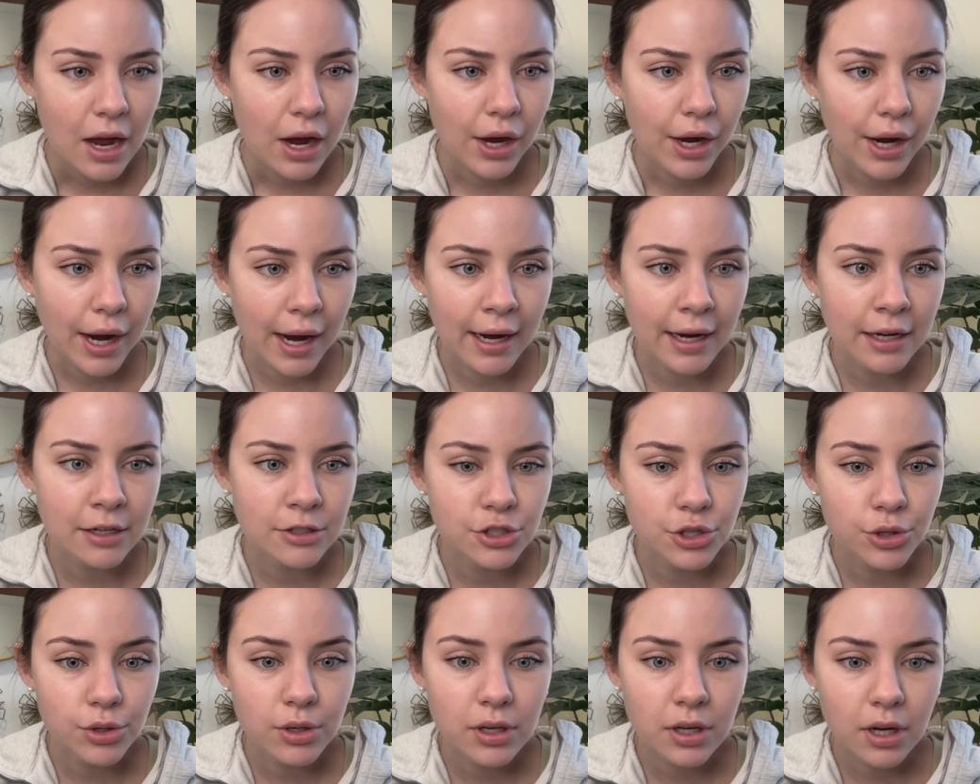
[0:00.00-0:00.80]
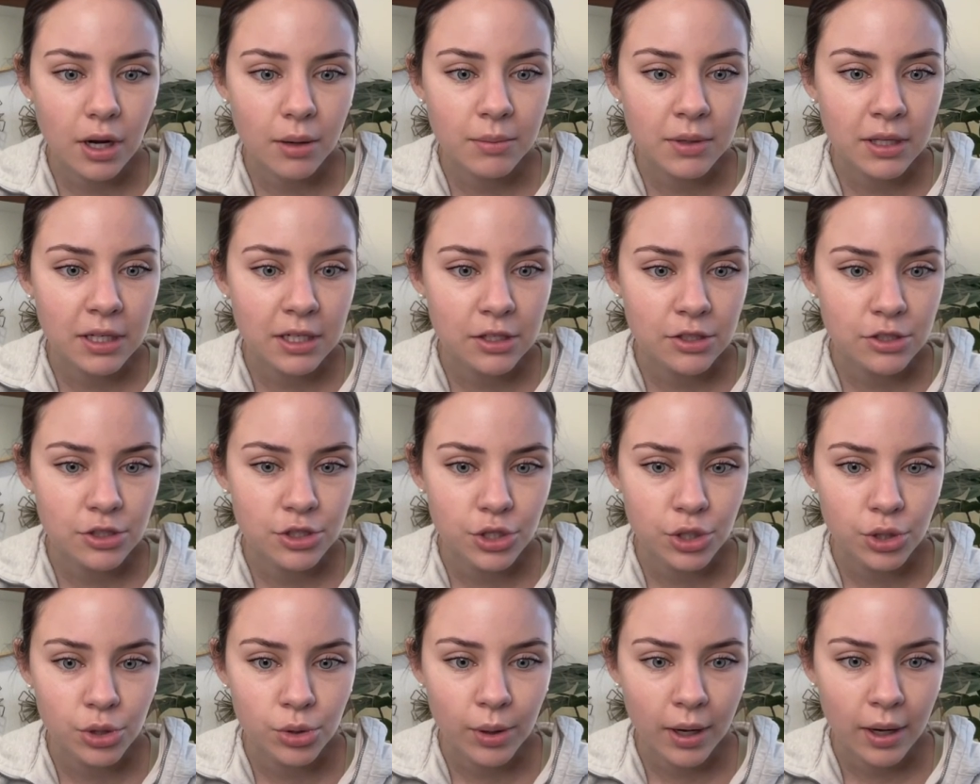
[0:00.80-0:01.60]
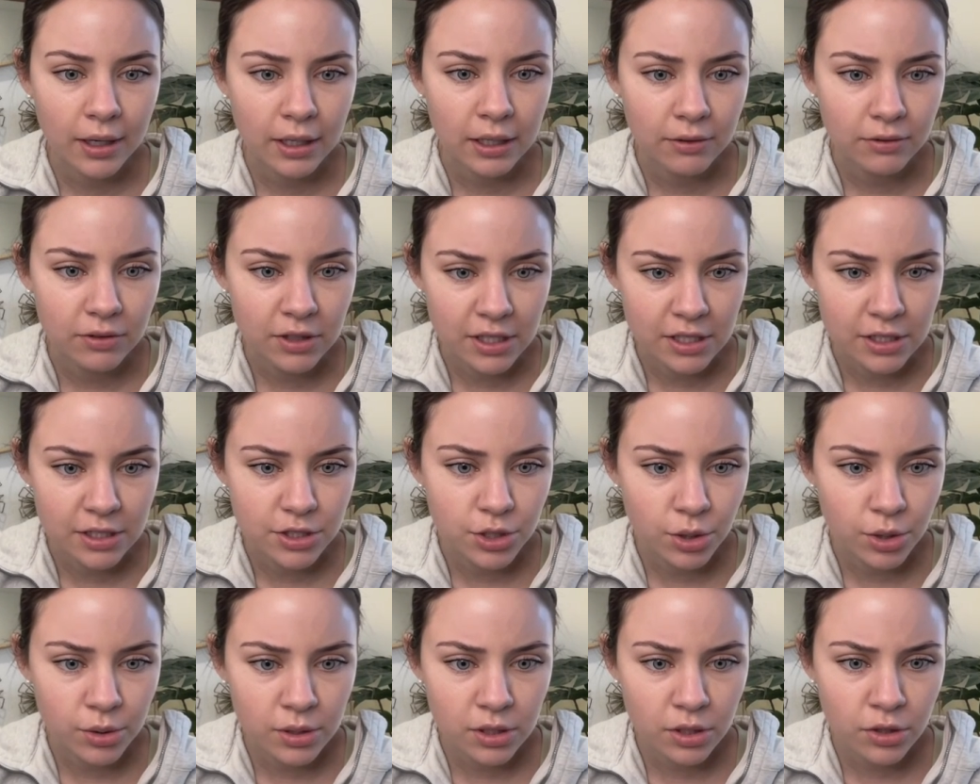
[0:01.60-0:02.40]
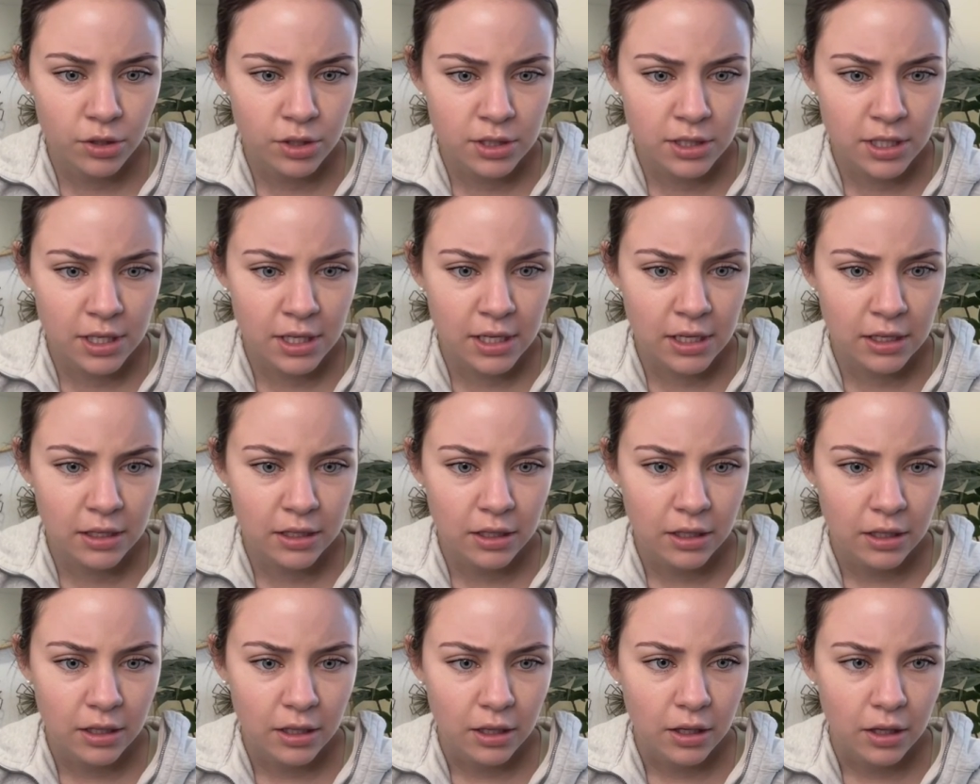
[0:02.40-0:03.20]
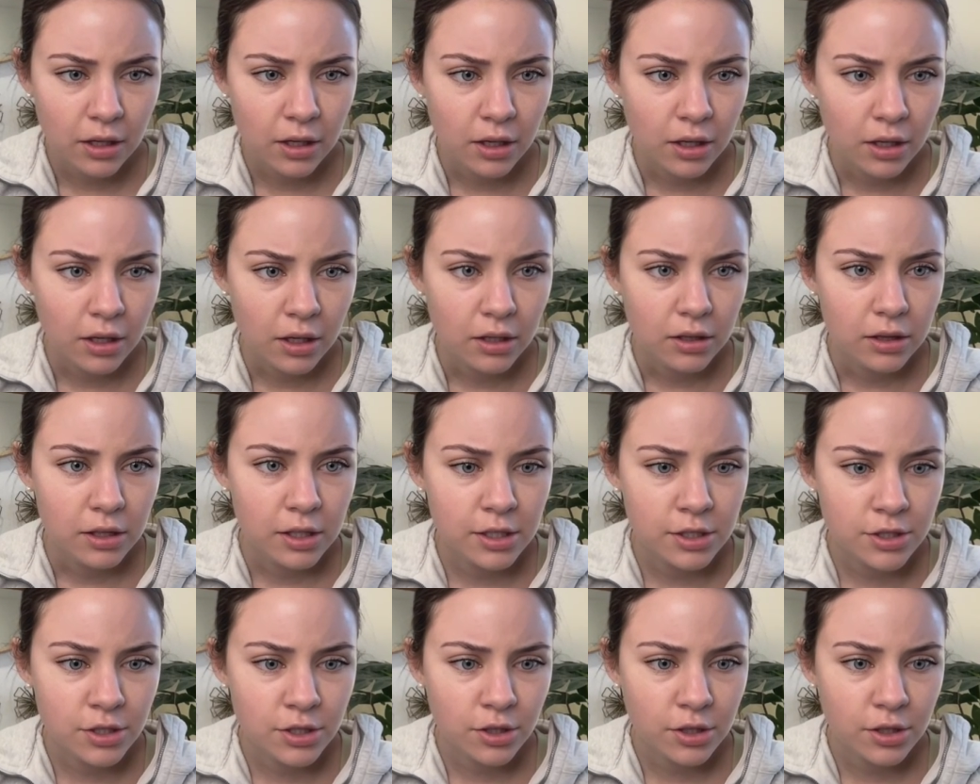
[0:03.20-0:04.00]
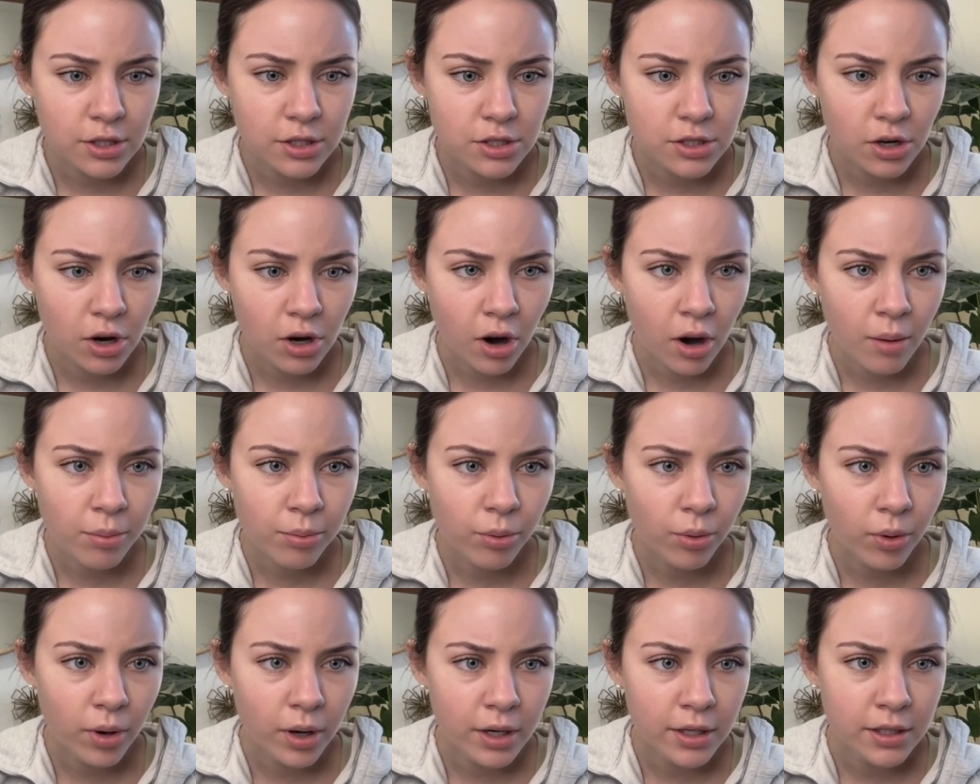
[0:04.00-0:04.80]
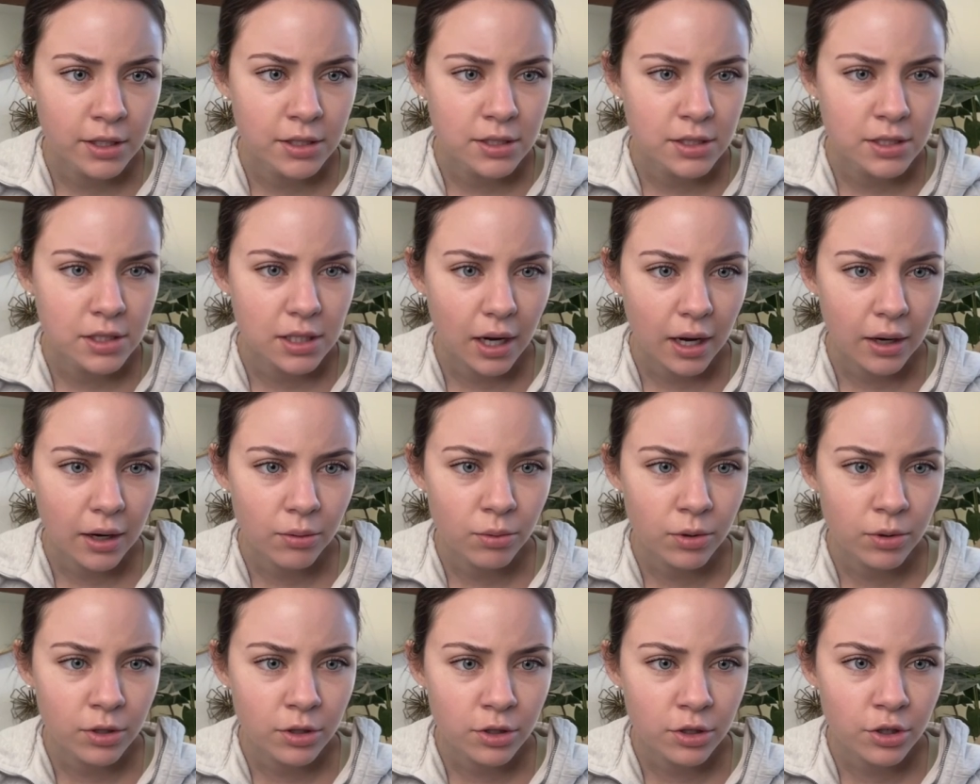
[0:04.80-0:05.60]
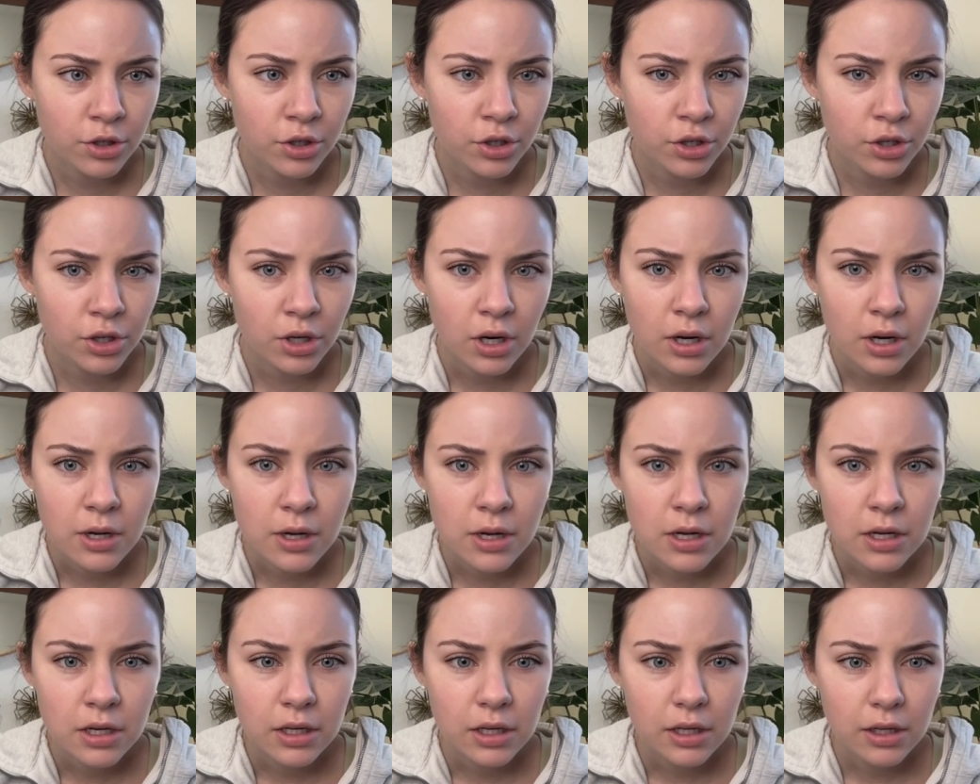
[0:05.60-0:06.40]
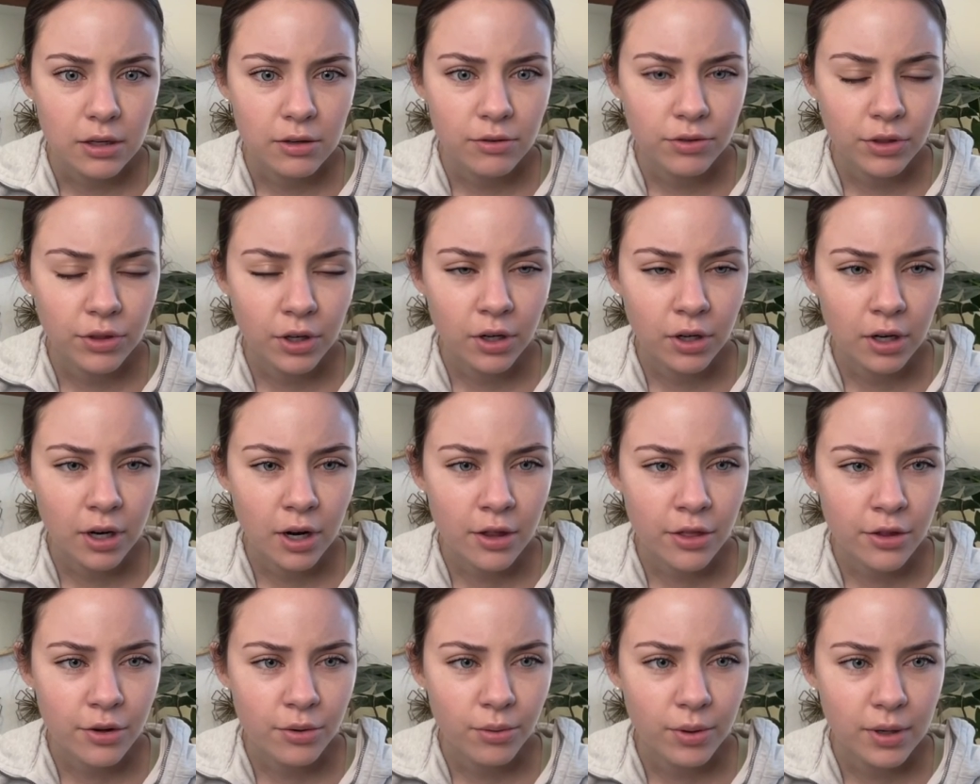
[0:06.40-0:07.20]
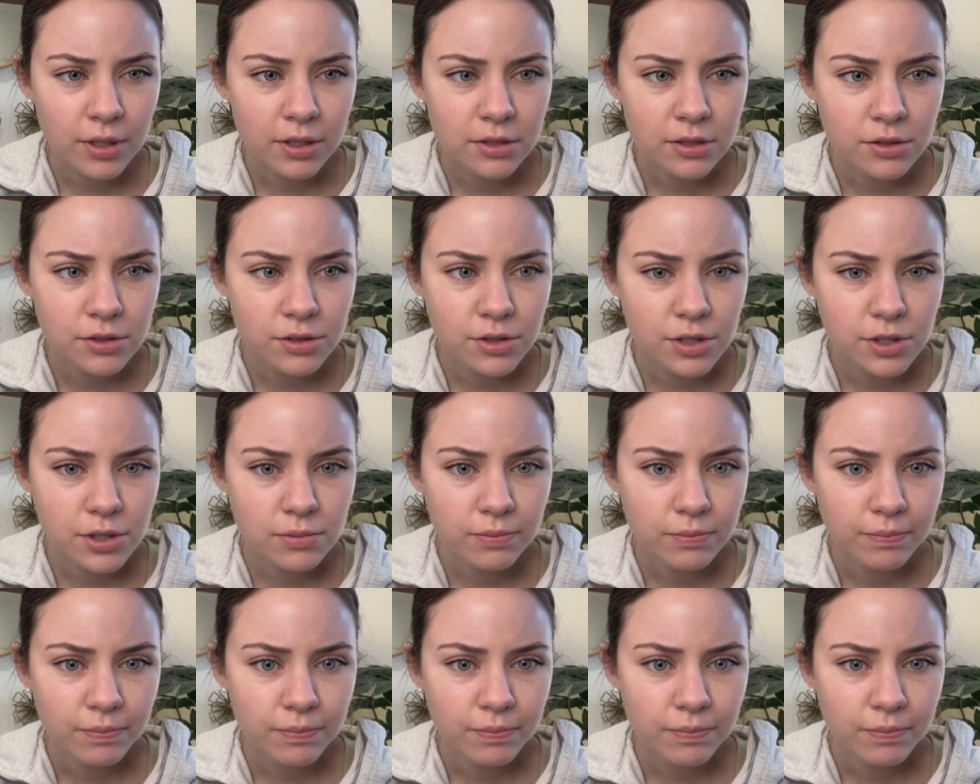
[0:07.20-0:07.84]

And you can come in and do any of these. So it looks like these are the top ones. I wonder if there are other ones.